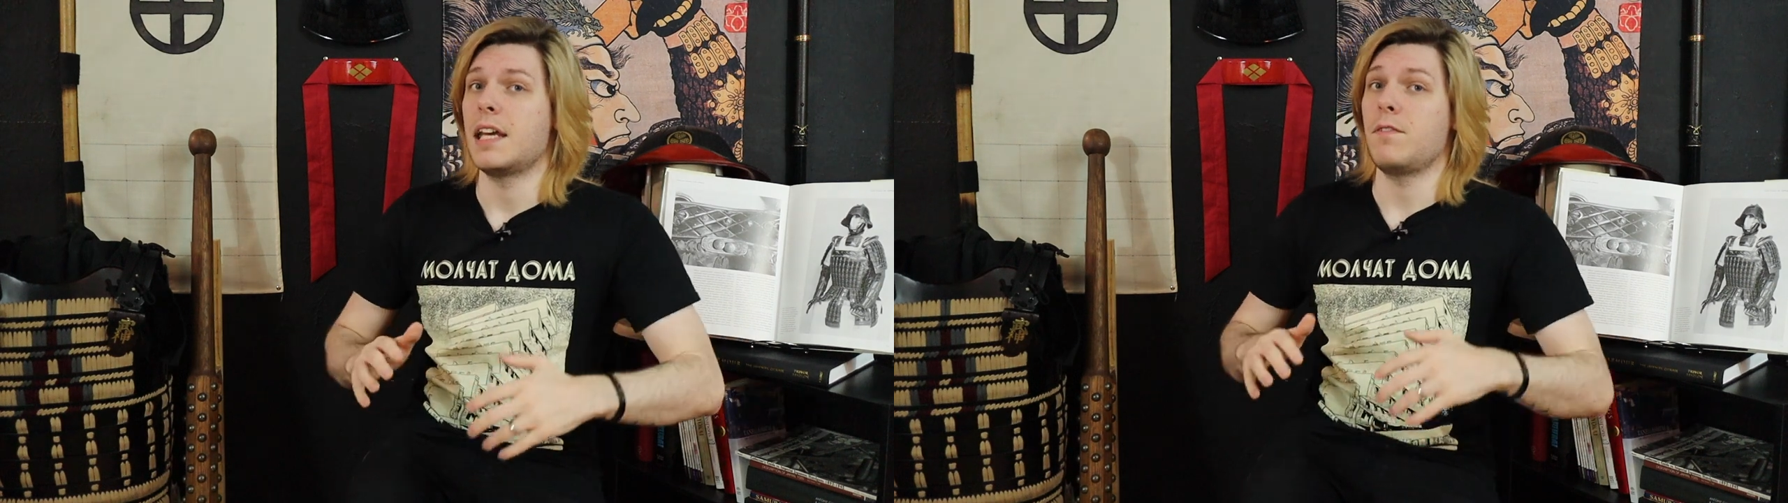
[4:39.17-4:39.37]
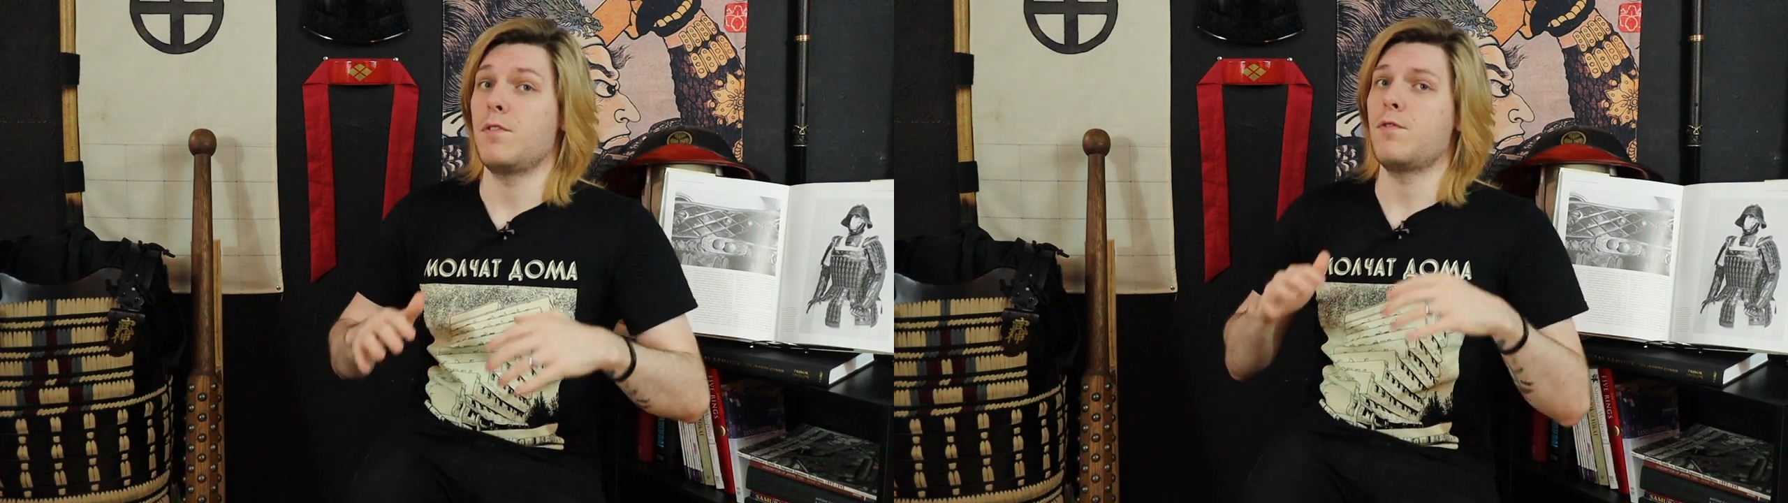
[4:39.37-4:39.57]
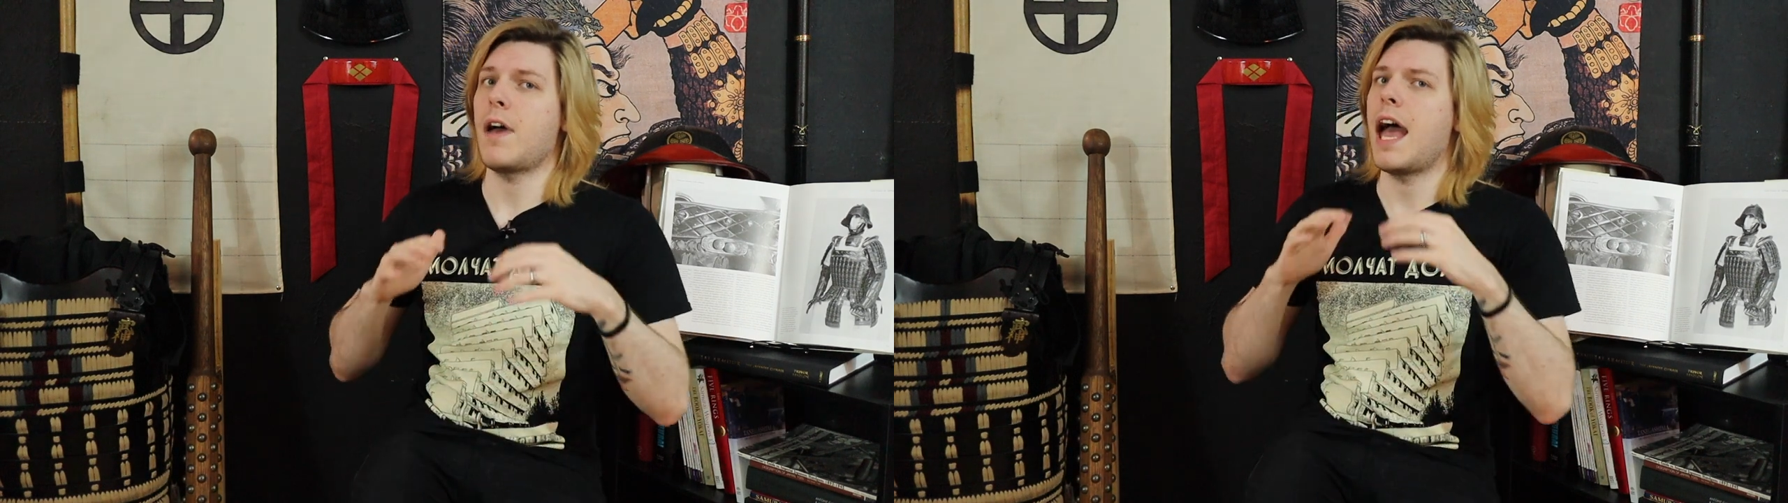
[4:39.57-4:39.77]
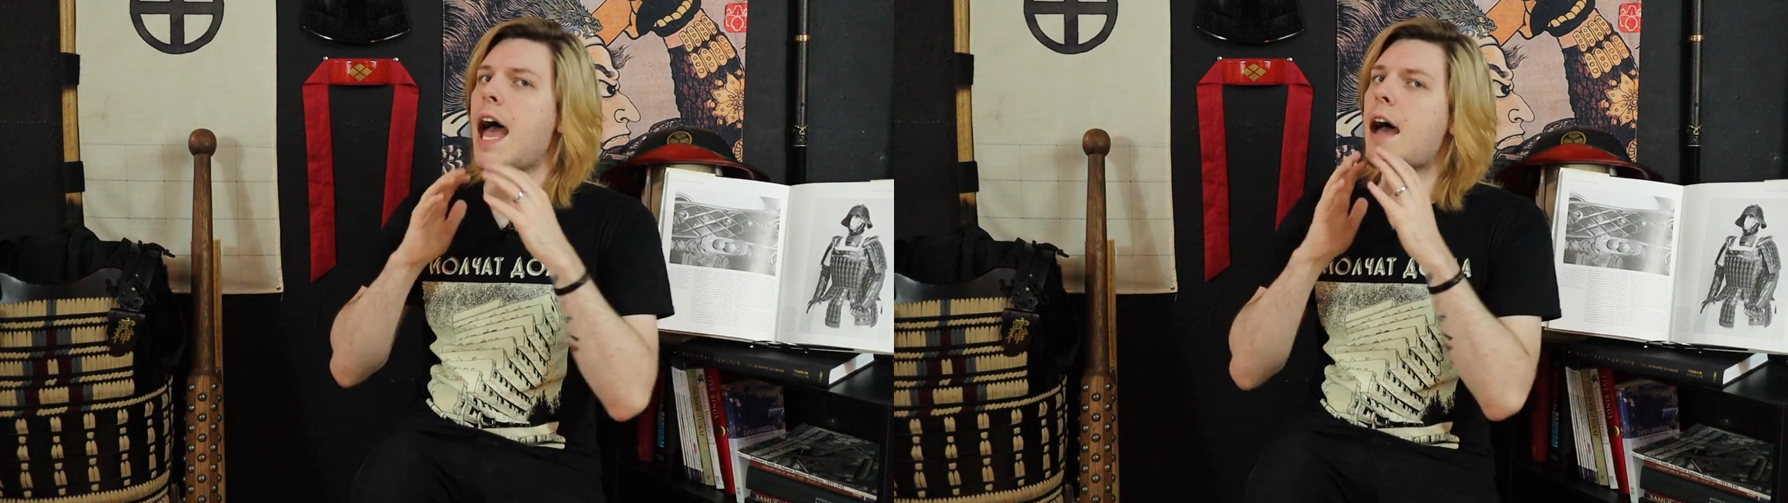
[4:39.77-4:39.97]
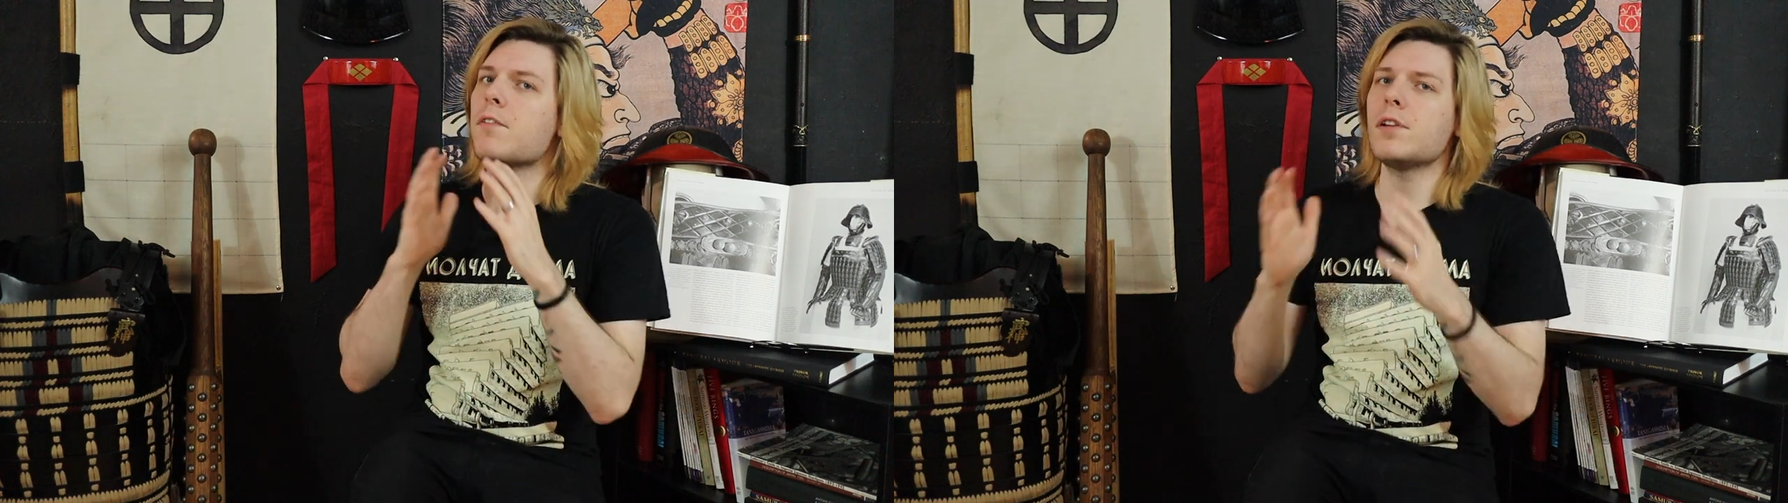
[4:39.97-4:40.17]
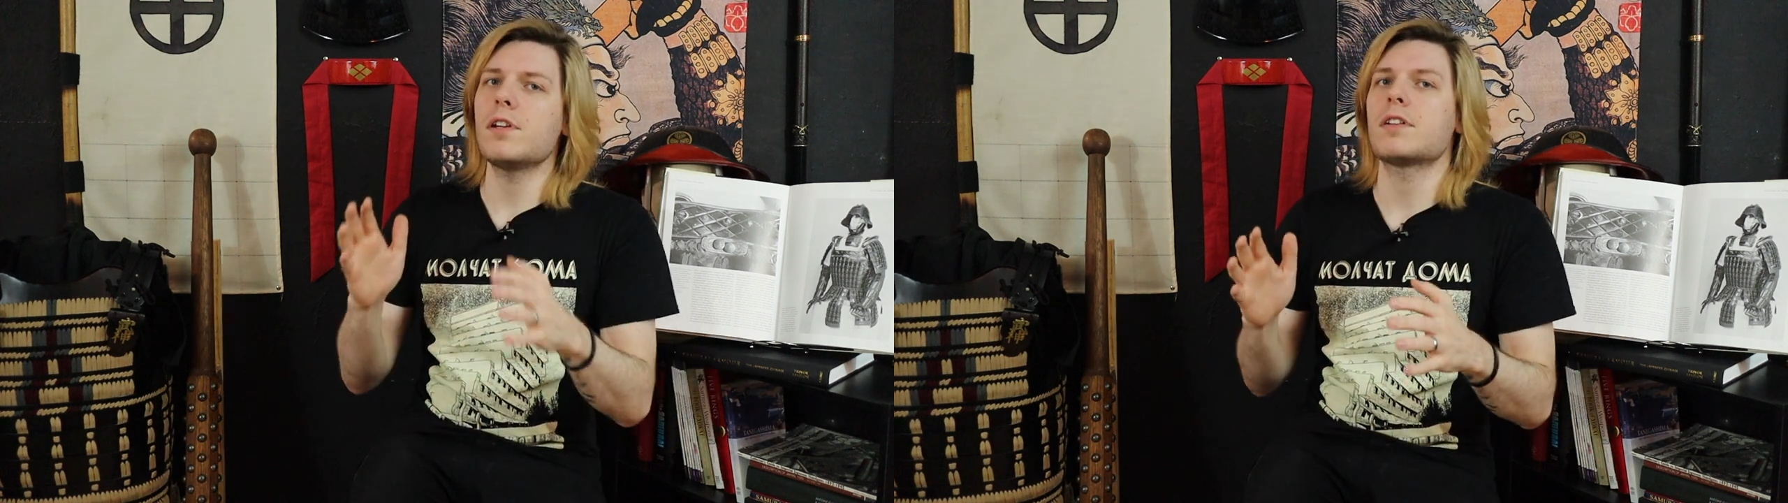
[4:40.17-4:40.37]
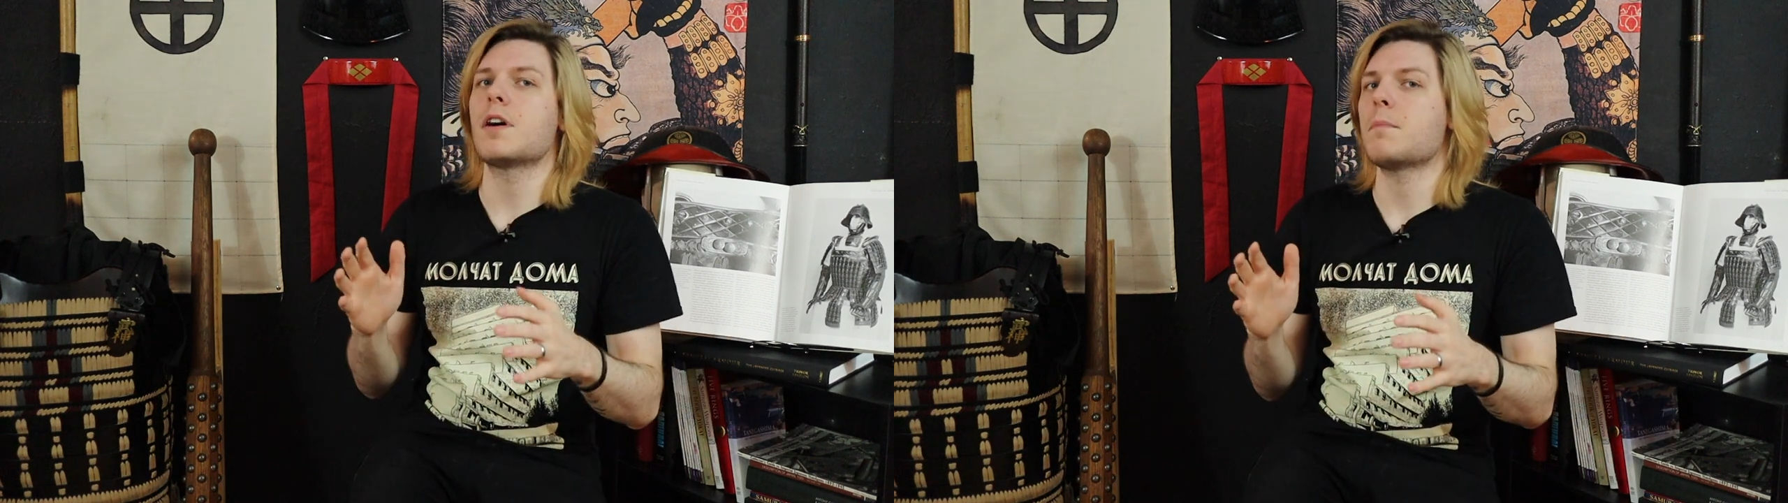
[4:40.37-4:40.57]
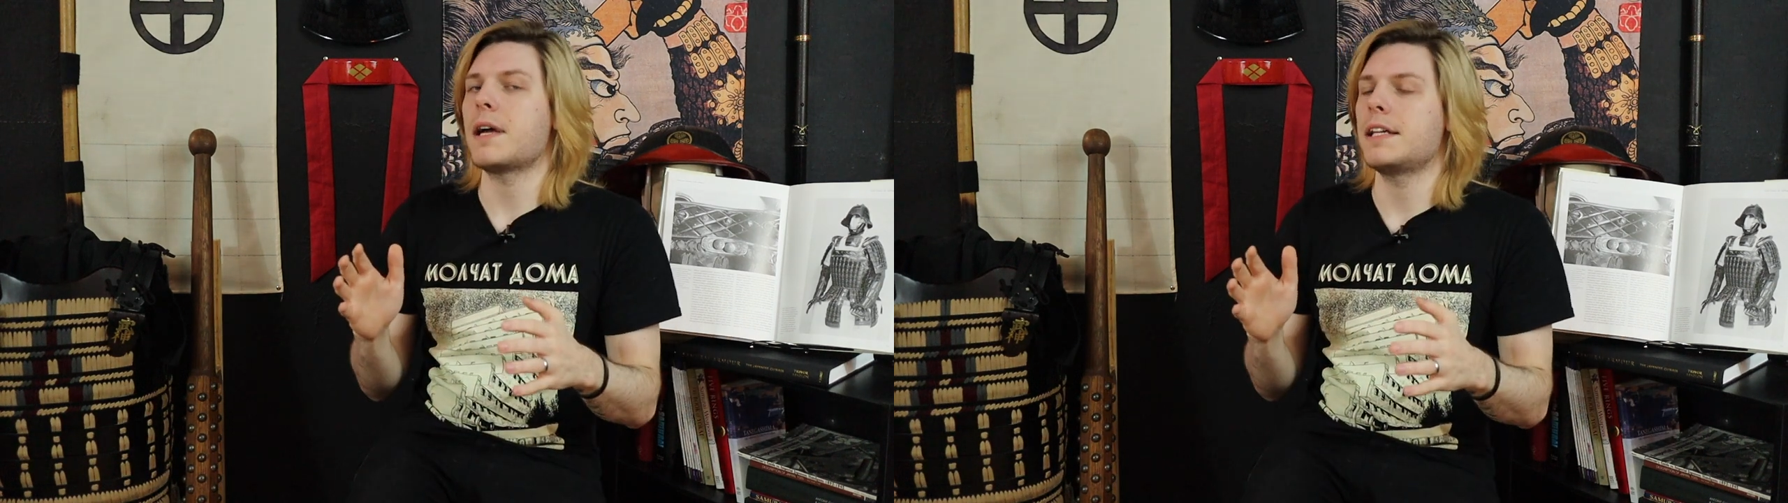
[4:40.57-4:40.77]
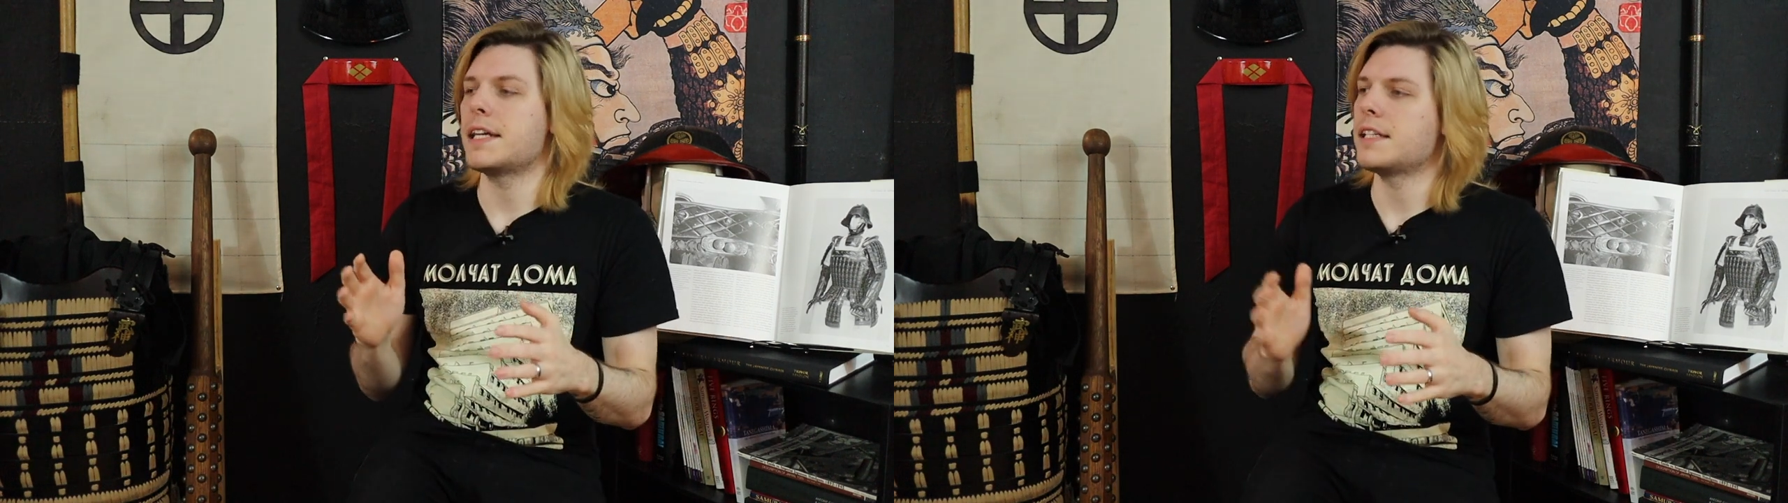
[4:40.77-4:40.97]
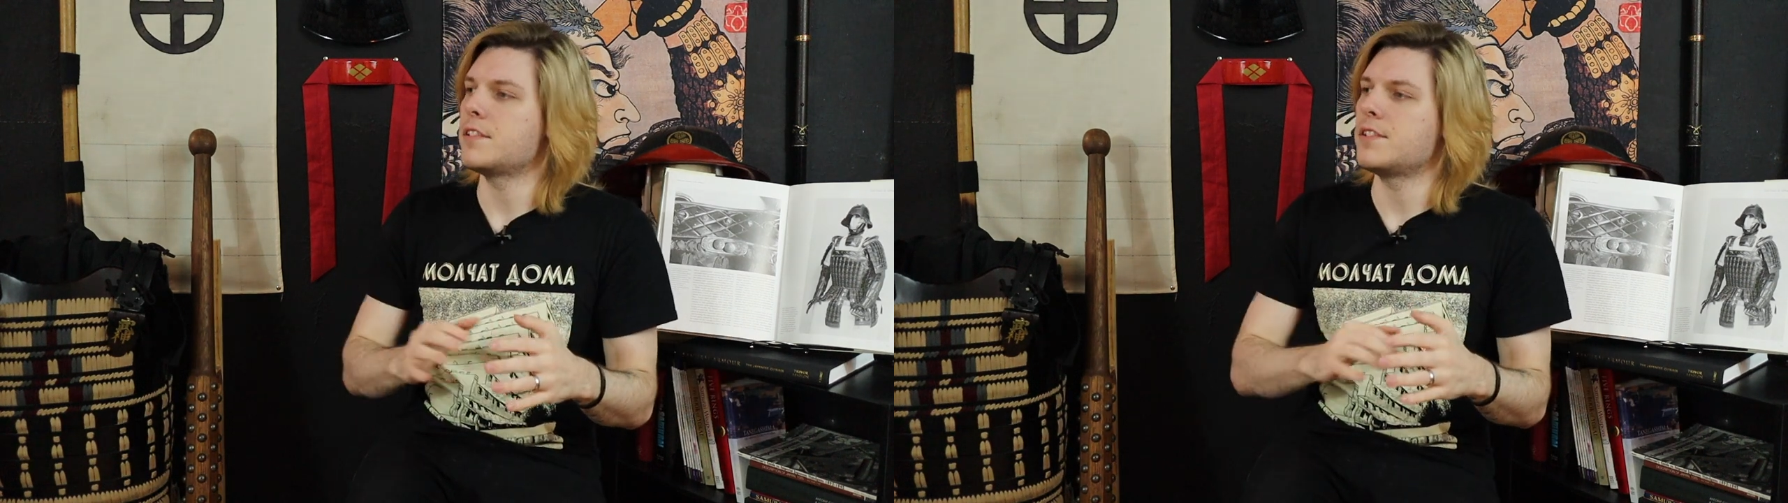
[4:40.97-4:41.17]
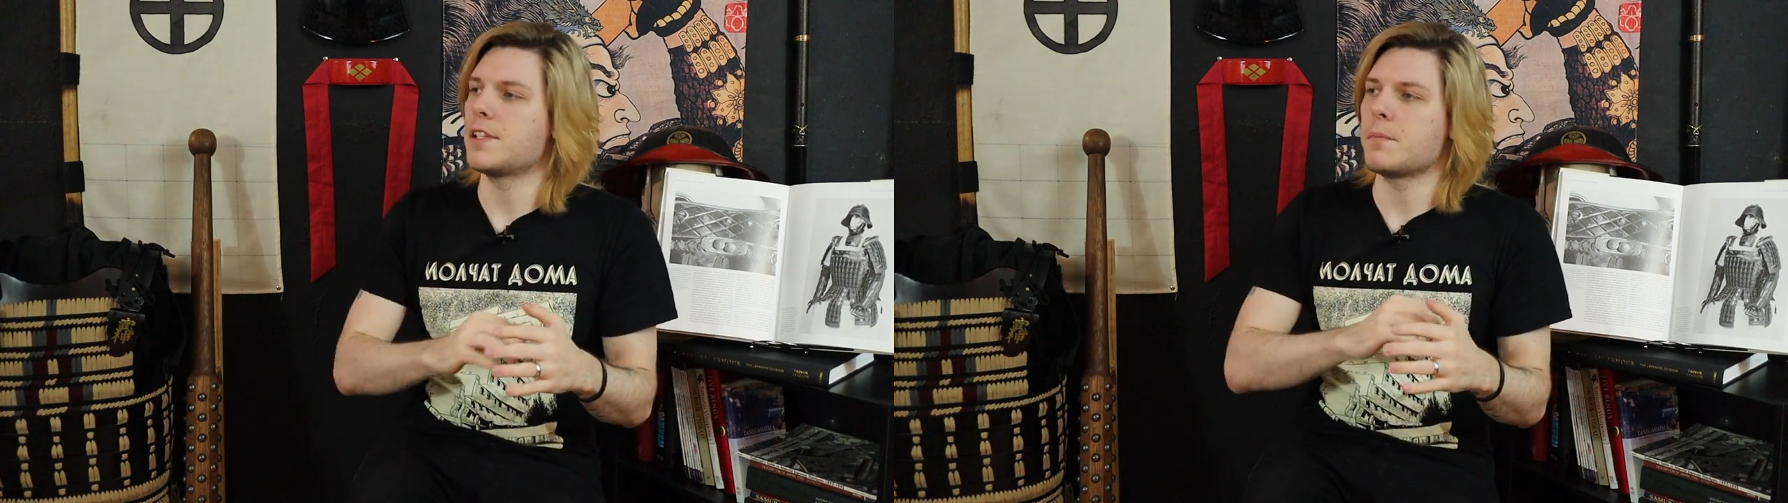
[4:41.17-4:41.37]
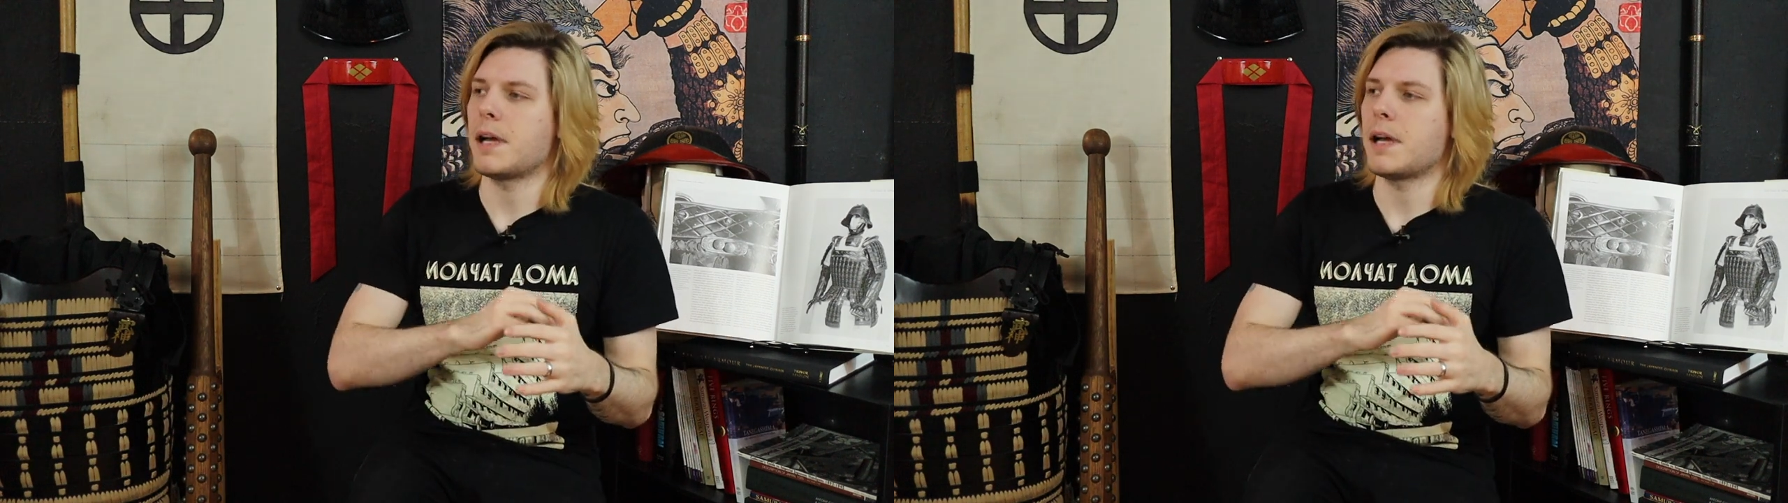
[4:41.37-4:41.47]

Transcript: If you've ever looked on my desk during